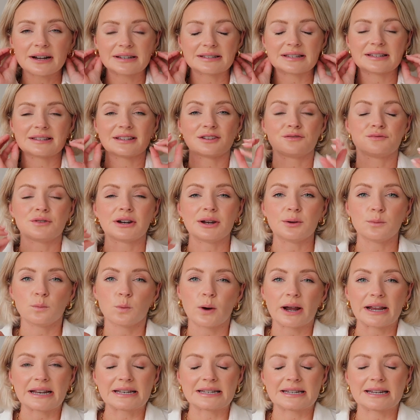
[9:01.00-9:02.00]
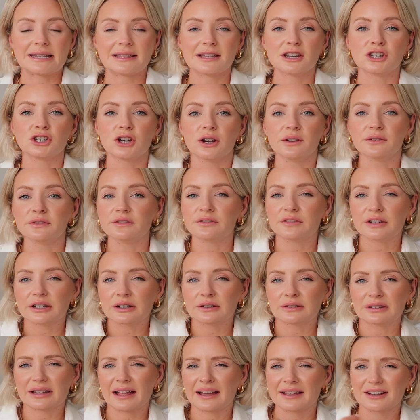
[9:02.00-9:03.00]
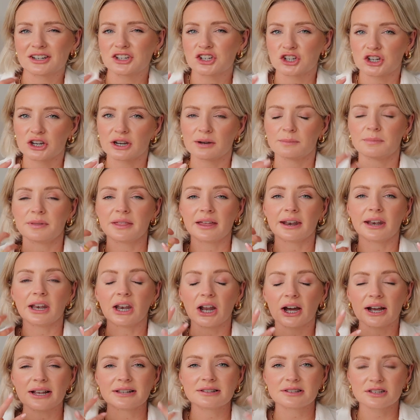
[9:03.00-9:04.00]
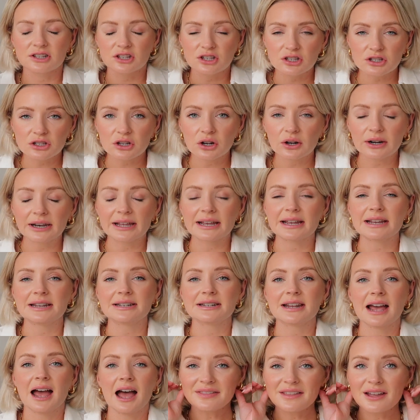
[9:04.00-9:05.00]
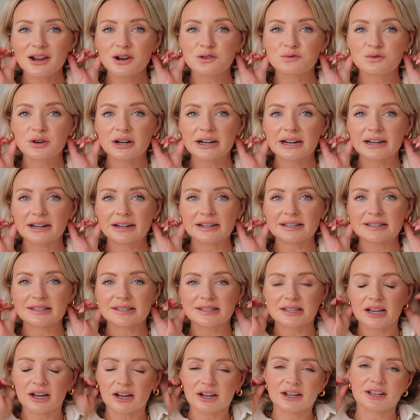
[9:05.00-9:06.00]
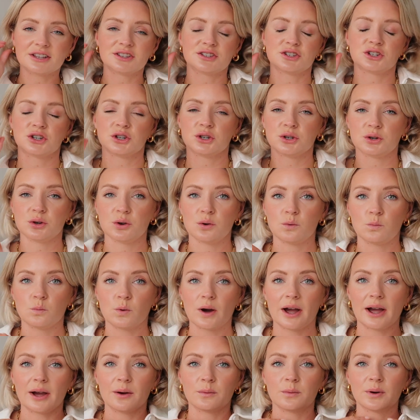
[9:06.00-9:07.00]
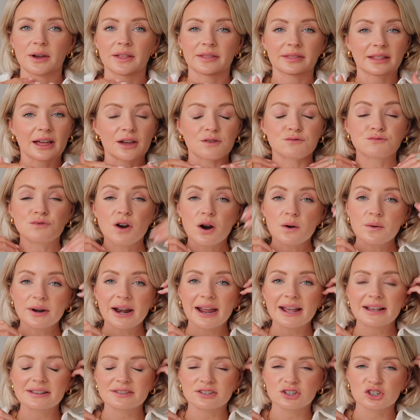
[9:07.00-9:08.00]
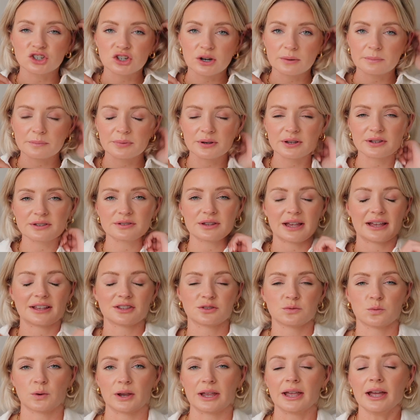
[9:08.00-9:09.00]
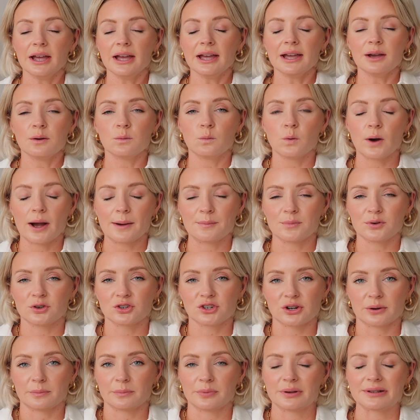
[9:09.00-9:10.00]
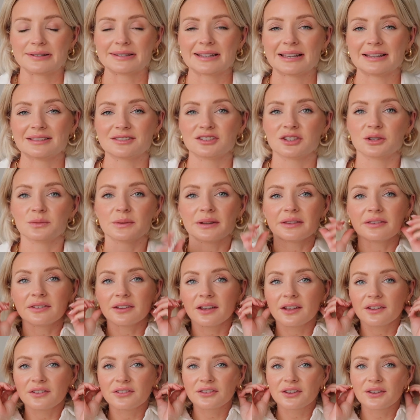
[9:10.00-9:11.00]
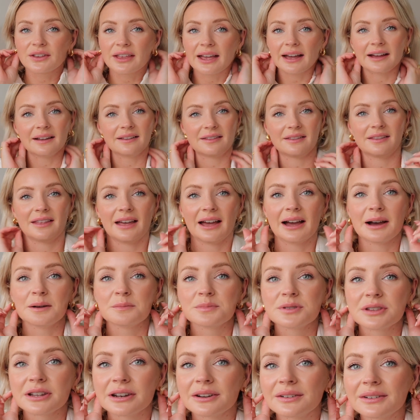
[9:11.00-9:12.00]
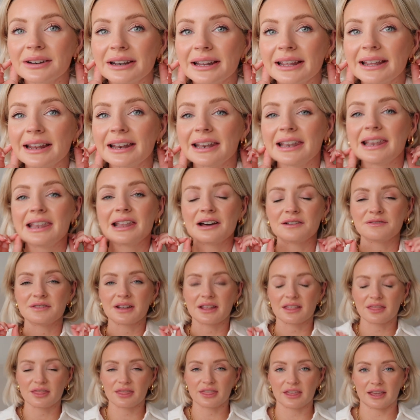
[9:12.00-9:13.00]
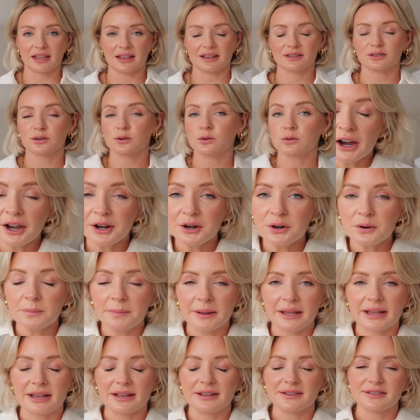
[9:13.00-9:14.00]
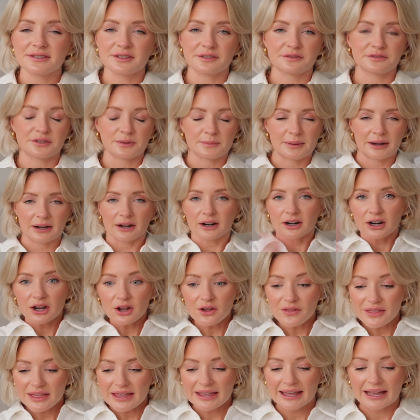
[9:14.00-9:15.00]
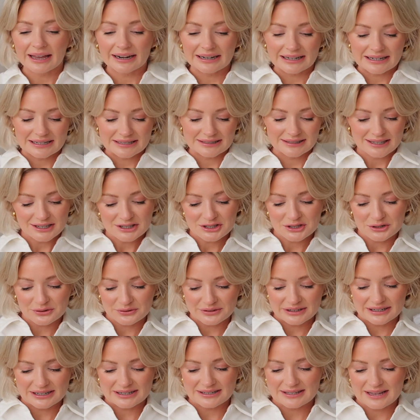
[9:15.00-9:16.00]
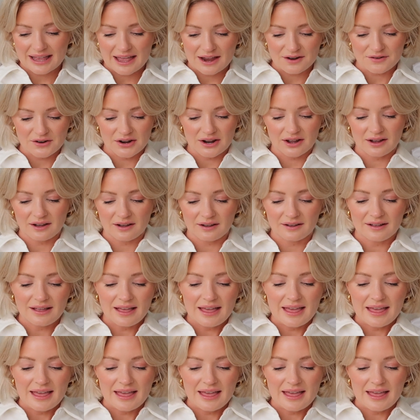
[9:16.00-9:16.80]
as I said, really weighty. They don't feel like cheap. They're nice and solid. And they're a really nice size to wear with like roll necks and jumpers as we wear more jumpers into the winter. So yeah, absolutely loving these. Final piece from our clothing and accessories area